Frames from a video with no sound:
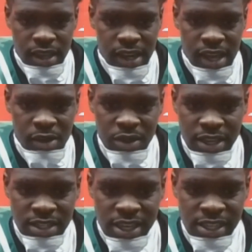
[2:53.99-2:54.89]
And now we
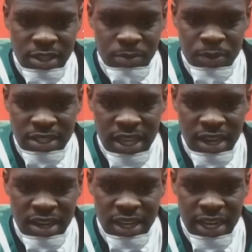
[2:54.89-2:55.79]
get a chance to play Saturday,